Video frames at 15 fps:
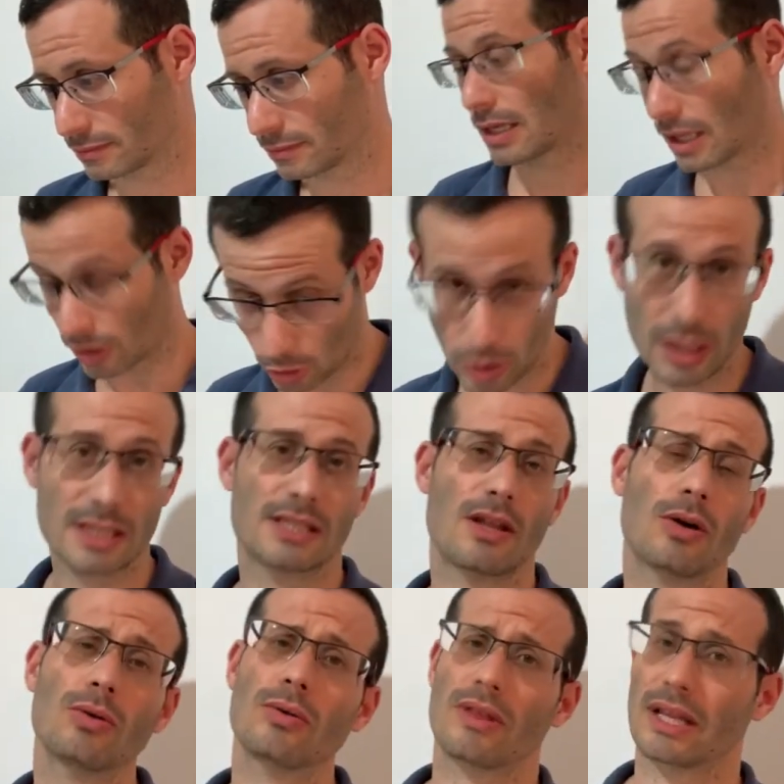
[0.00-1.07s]
Notice,
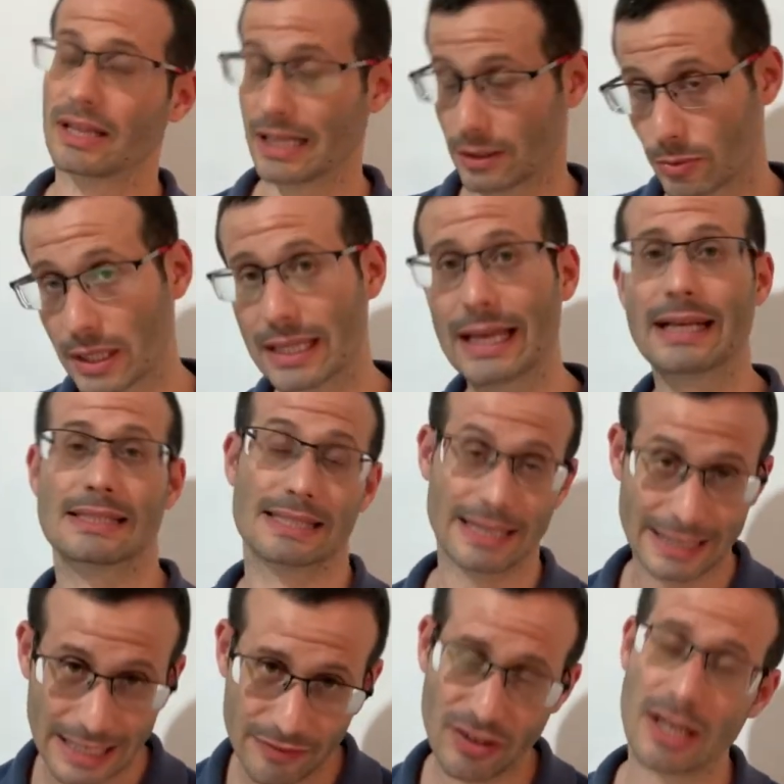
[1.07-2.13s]
though, that it will take
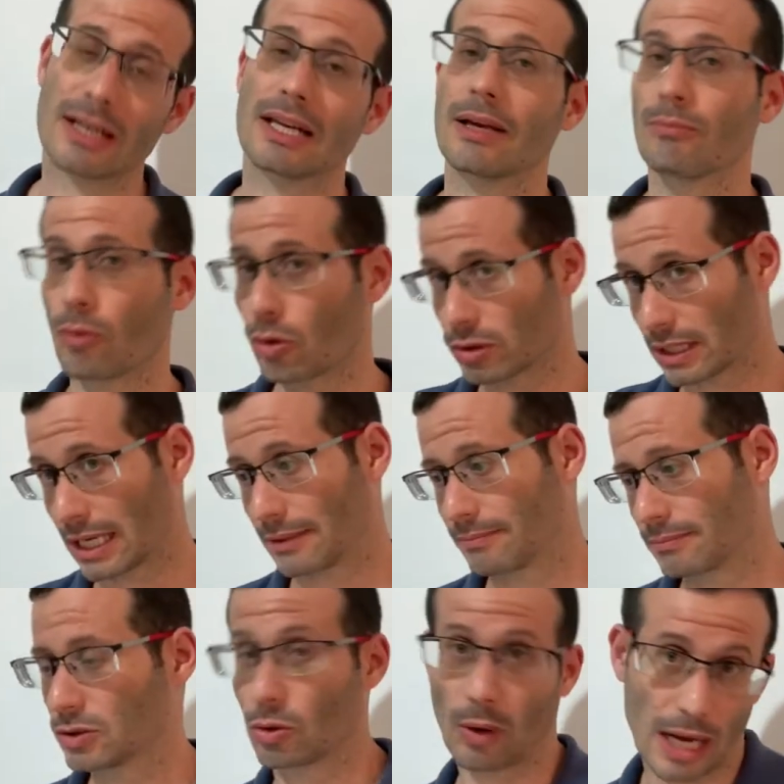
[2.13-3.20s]
significantly more time,
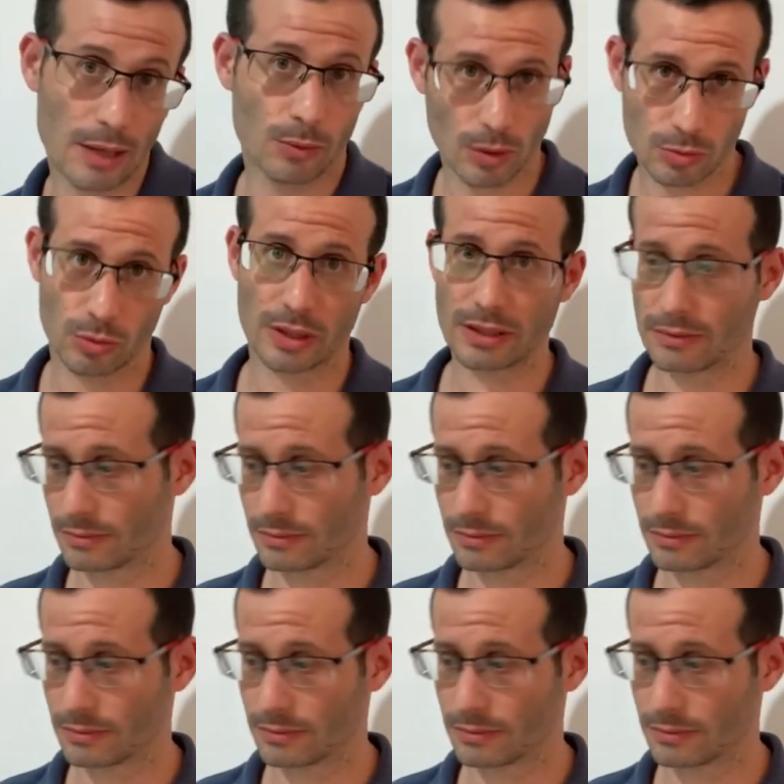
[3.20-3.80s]
so I won't do it.